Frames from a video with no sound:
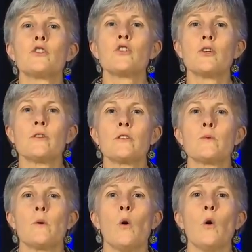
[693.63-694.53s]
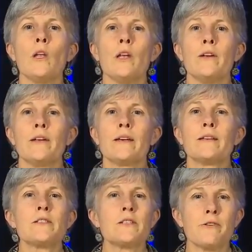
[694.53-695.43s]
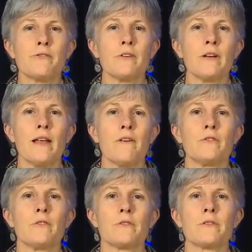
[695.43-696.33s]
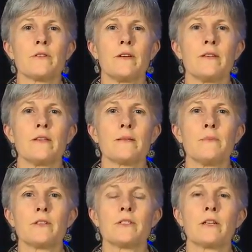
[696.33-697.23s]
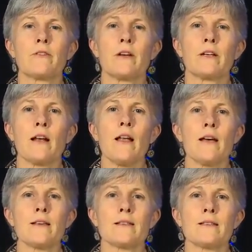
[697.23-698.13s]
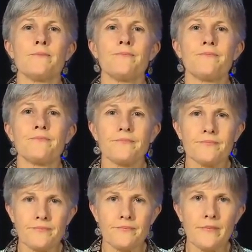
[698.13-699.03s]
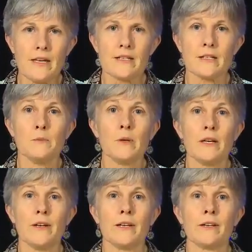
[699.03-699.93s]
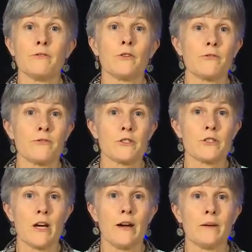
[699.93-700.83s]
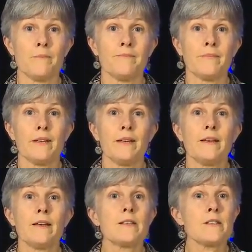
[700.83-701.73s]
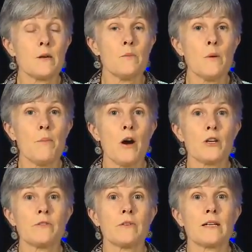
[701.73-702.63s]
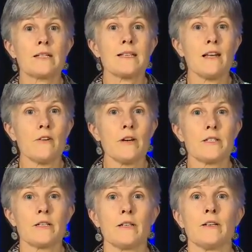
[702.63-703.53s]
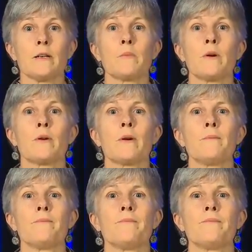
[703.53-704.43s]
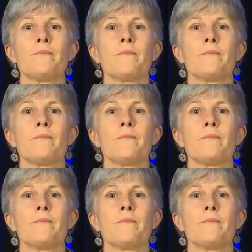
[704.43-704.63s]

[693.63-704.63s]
The students were all learning at different levels in this multi-grade class. Some were learning for the first time, some were part of an accelerated learning program.